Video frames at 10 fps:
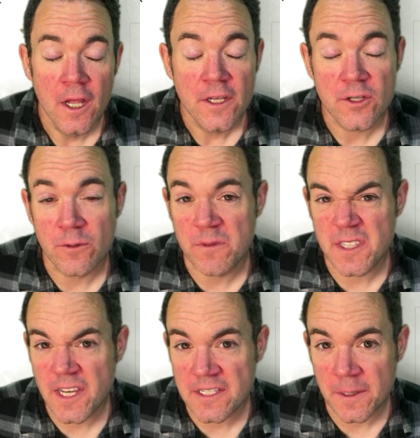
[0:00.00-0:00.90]
So you'd
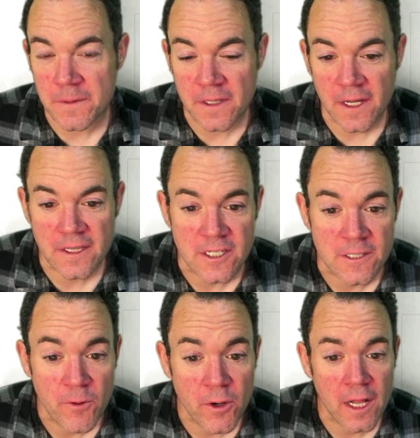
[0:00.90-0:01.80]
say something like this.
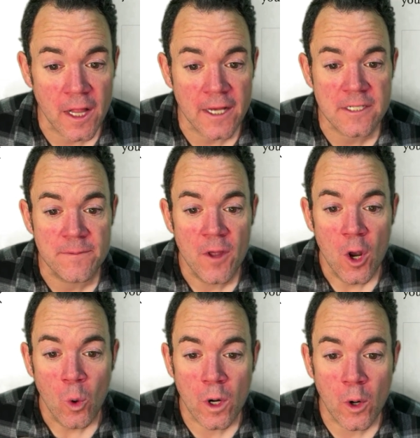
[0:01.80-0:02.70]
All right, class,
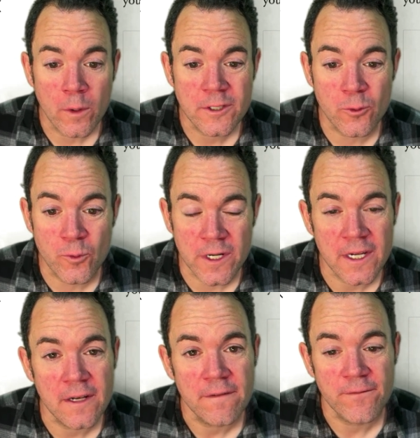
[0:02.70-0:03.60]
we're going to
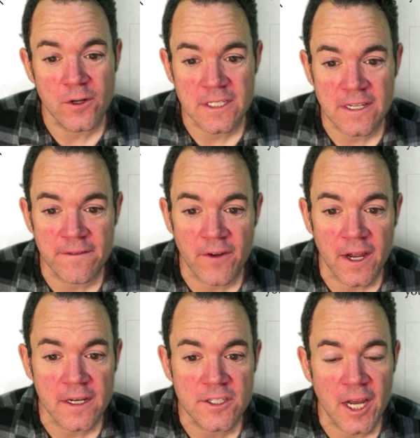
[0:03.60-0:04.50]
read 1
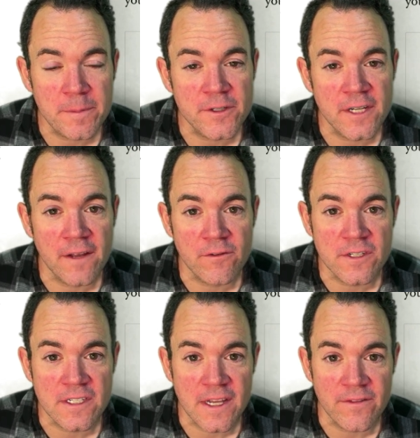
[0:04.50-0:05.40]
Nephi chapter 10,
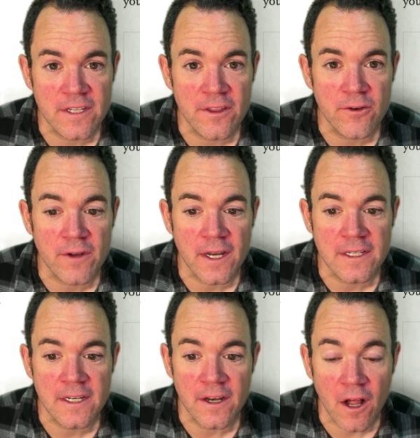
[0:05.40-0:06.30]
verses 17 through
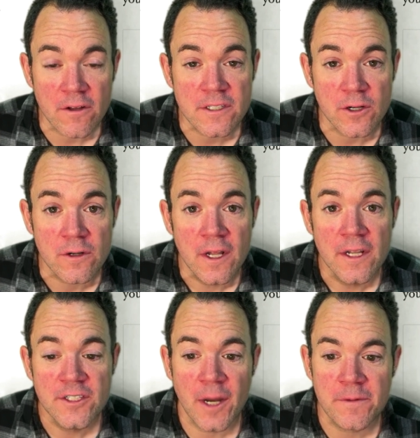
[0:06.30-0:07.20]
19, and also
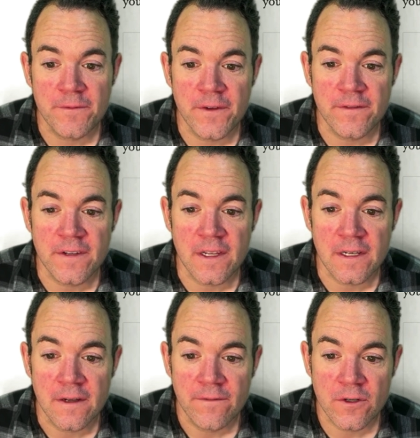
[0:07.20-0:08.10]
chapter
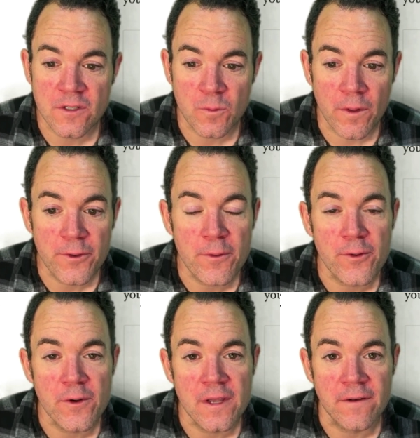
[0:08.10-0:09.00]
15, verses 1 through
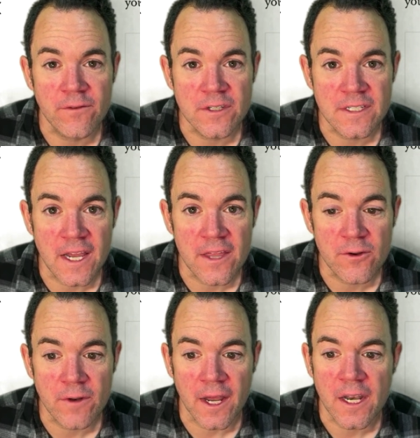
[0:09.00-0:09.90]
3, and verses 8
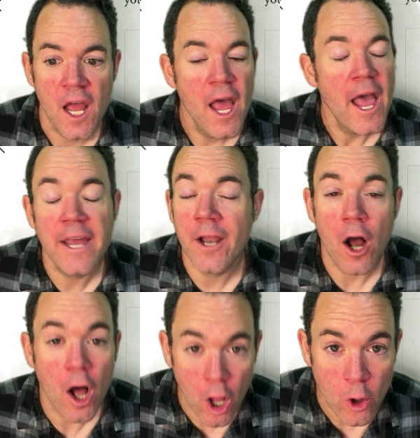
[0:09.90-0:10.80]
through 9, and
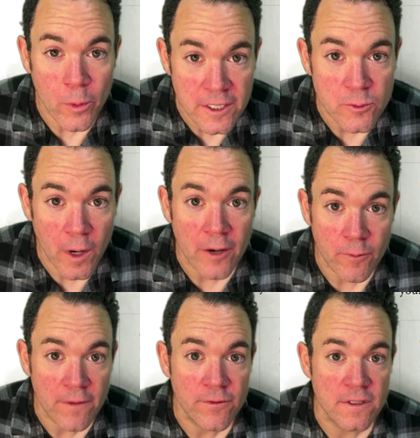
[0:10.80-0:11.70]
always write
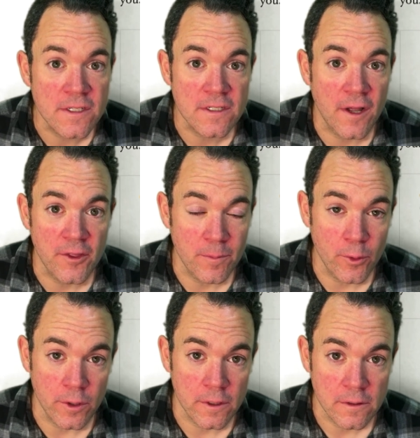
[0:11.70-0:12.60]
references on the
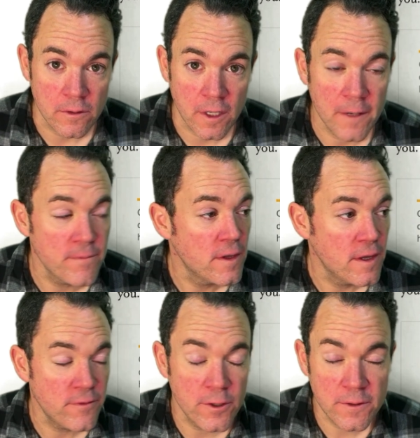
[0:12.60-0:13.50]
board, okay?
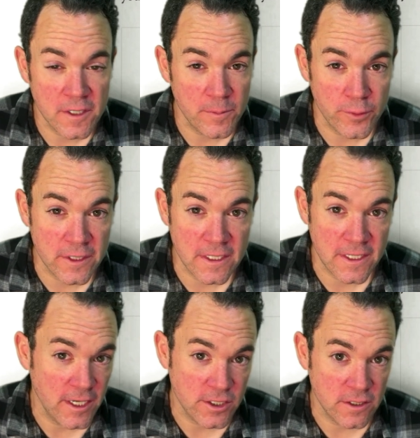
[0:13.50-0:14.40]
If you're using a
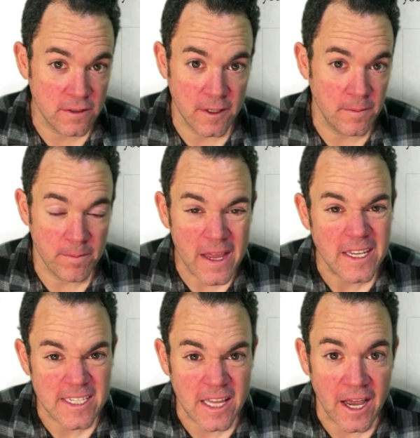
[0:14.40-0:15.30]
presentation, then make a
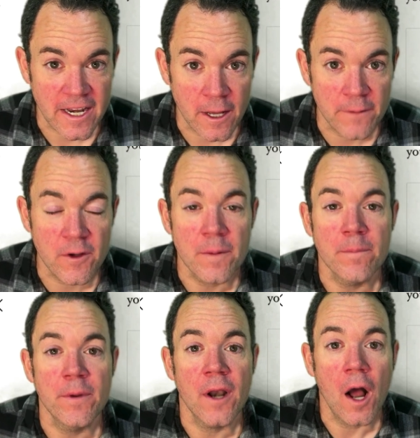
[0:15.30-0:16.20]
slide out of it,
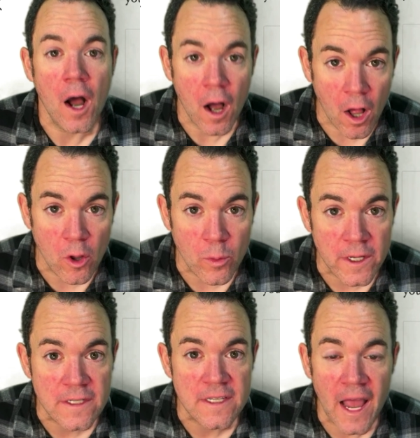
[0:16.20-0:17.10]
but
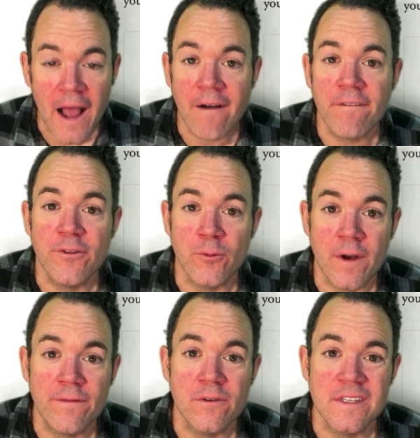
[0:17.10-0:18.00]
always have the
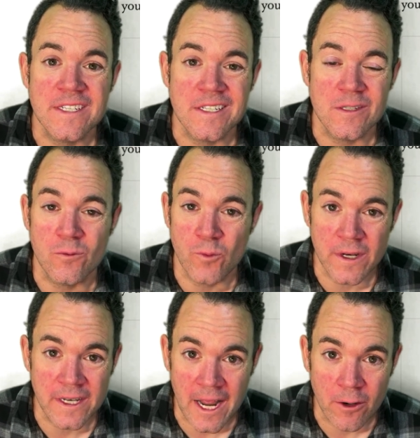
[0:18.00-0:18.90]
references
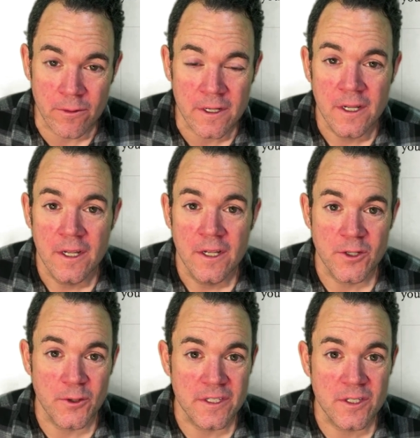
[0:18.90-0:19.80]
written out
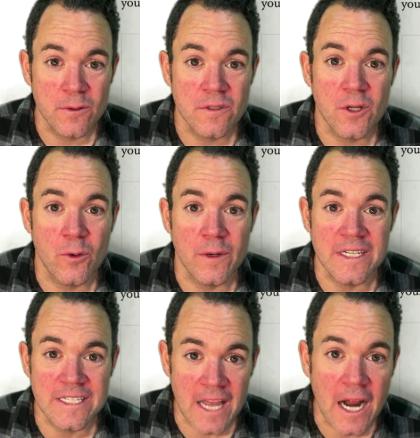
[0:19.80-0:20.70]
so that students know
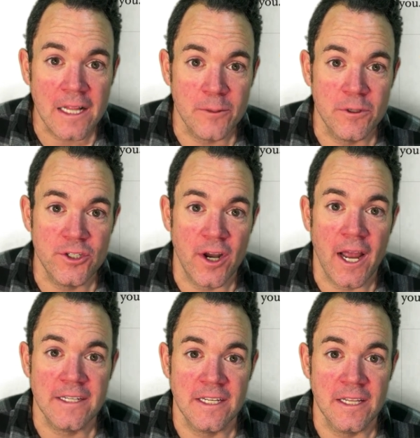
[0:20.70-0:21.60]
exactly what you're
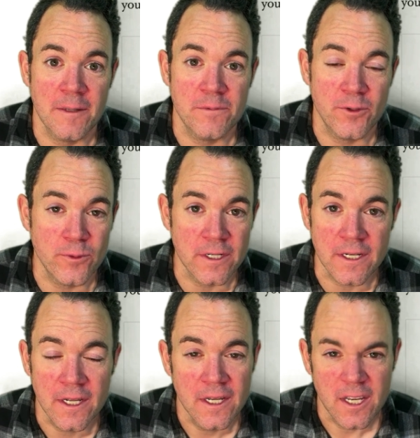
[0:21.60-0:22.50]
asking them to read.
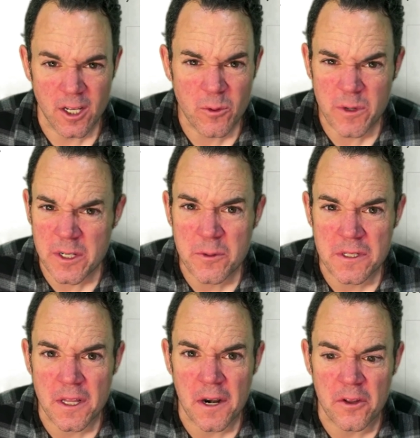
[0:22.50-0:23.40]
It'll reduce
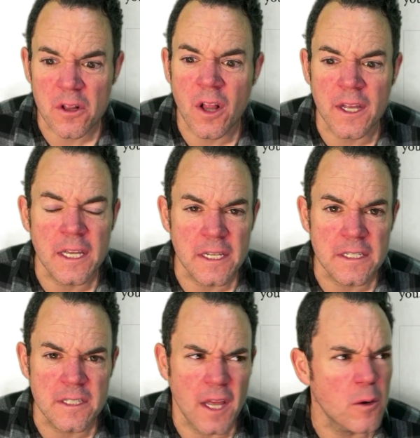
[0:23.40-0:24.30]
a lot of the
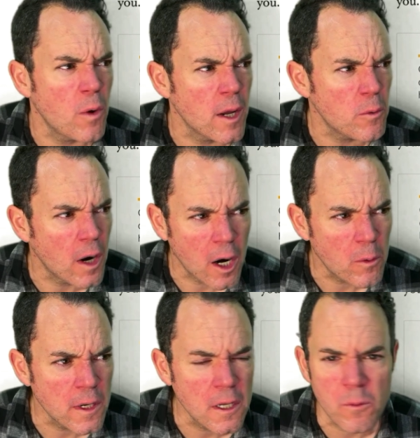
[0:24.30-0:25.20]
clunkiness. It's like, wait, where are
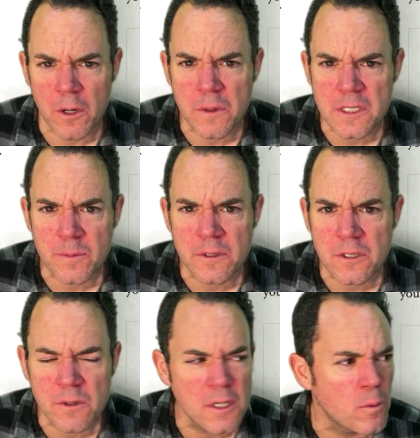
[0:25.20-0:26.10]
we? What are we supposed
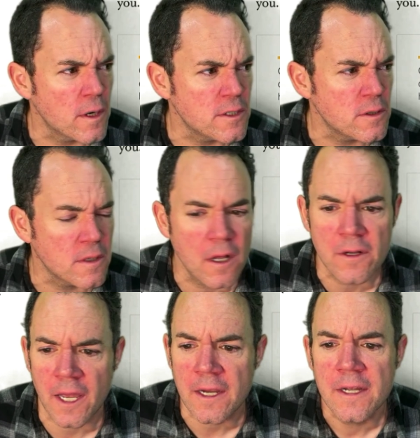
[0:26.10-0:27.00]
to read? What did you...
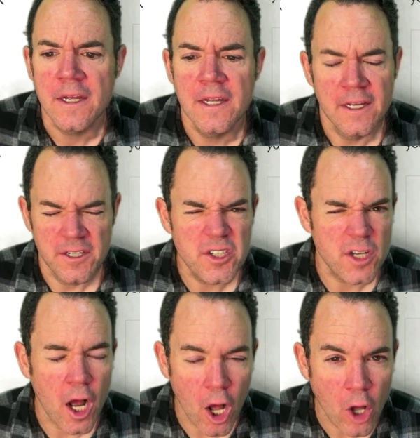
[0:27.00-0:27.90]
Okay. Just
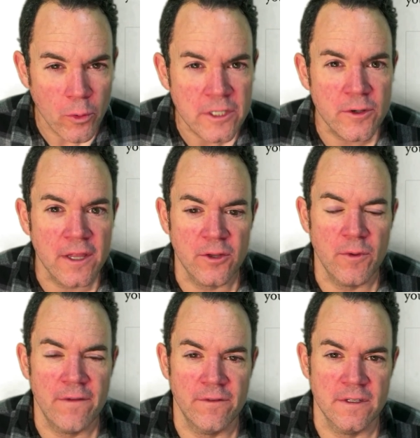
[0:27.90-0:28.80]
always write the
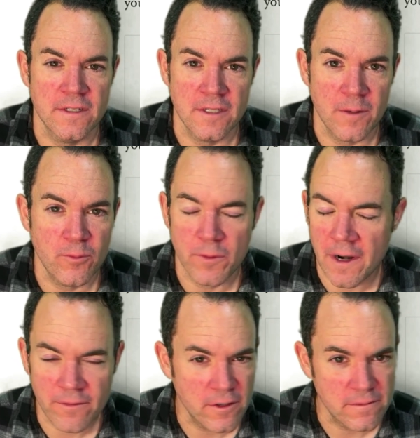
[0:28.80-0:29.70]
references up.
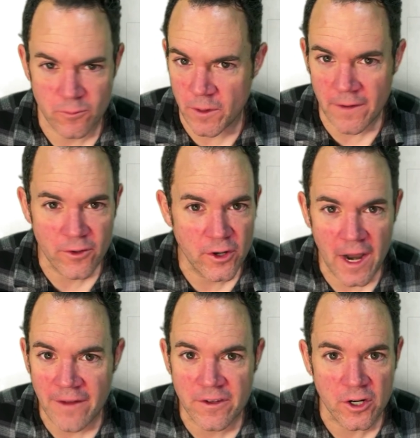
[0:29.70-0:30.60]
Whenever you're
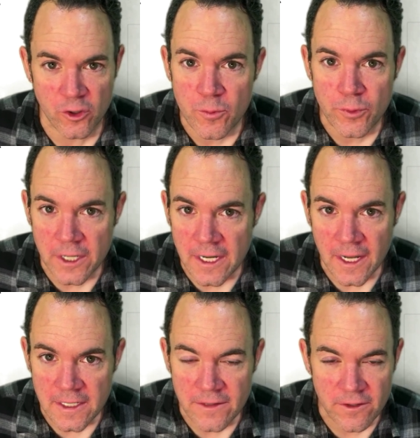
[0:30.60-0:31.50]
having a group reading
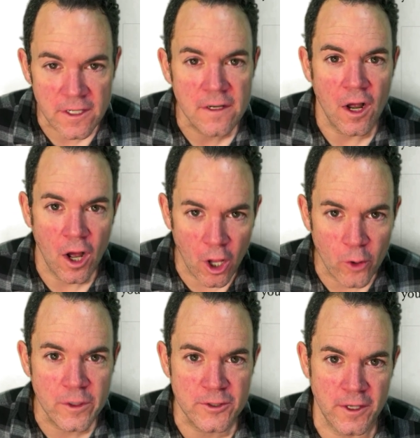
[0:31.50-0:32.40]
activity,
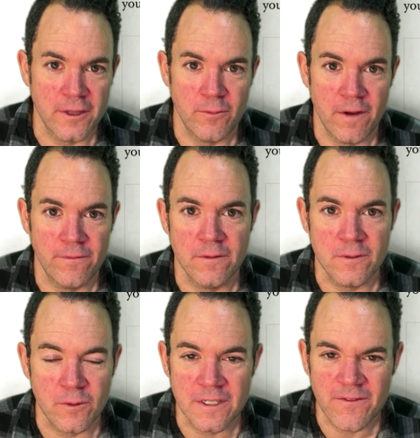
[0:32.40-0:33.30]
always write the reference
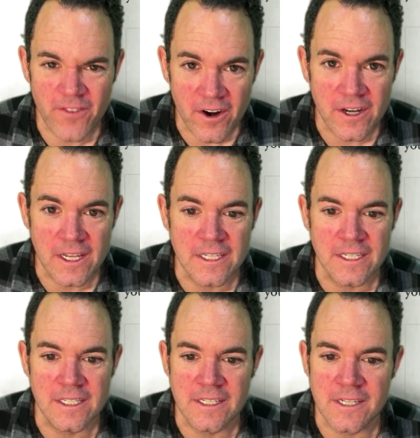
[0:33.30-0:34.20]
where it's very
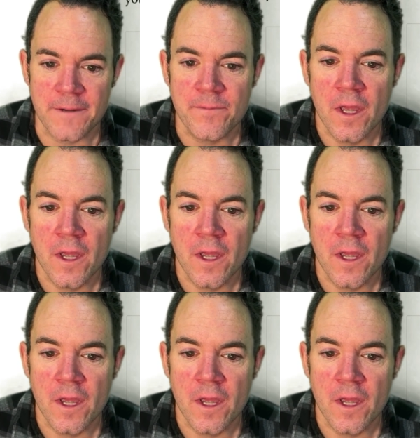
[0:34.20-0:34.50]
easy to see.